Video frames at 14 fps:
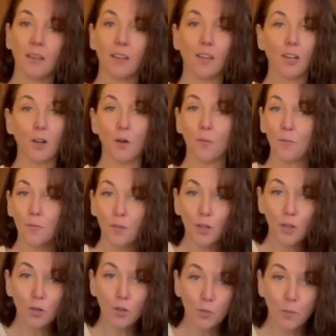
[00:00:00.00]
you know,
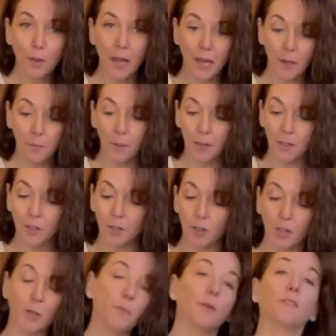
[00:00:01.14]
use plain
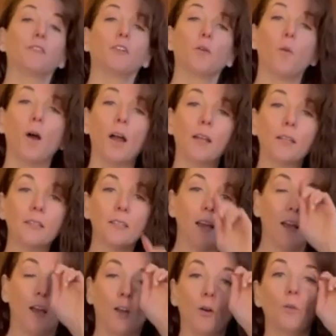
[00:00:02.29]
buttercream if you want,
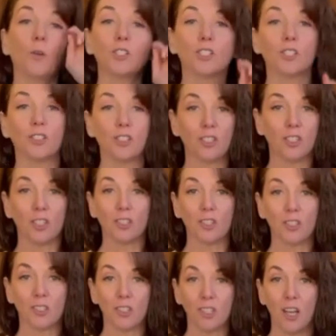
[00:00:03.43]
which is
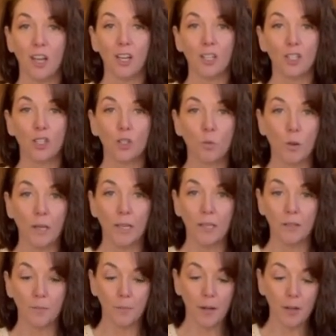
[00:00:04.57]
just
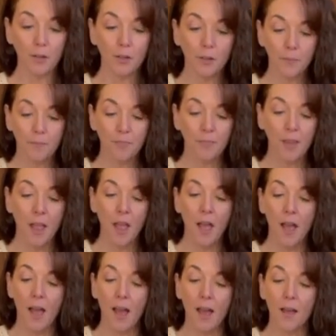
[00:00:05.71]
sweetened butter.
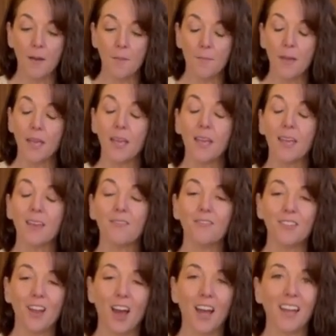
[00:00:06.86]
Um, if
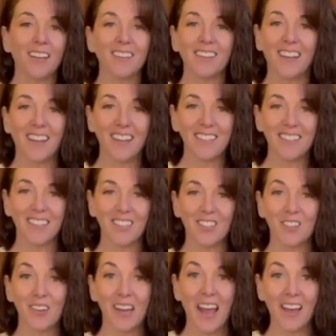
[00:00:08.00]
not, like I said, you
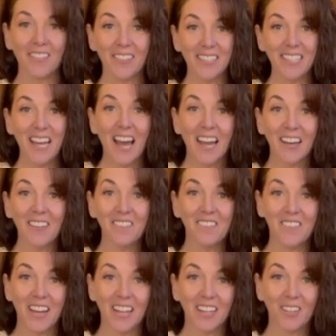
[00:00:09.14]
can have a ton of
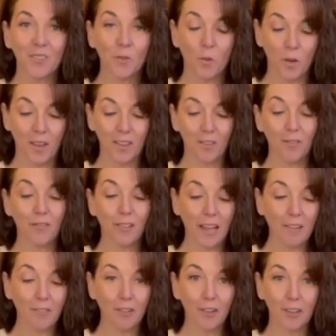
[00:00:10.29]
fun with
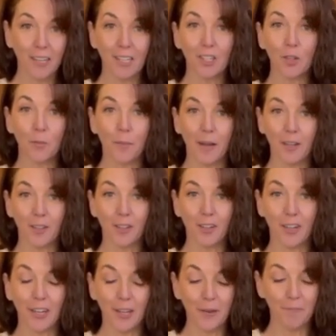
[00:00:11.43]
flavoring your
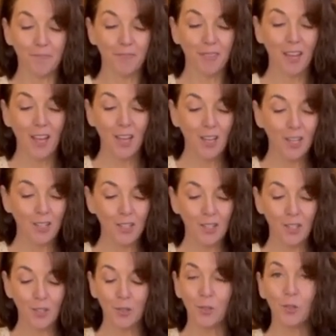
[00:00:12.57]
buttercream
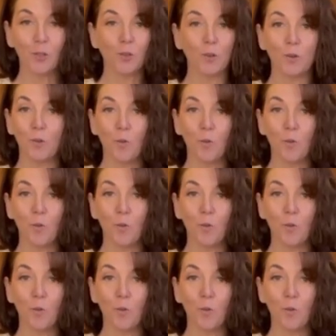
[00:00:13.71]
to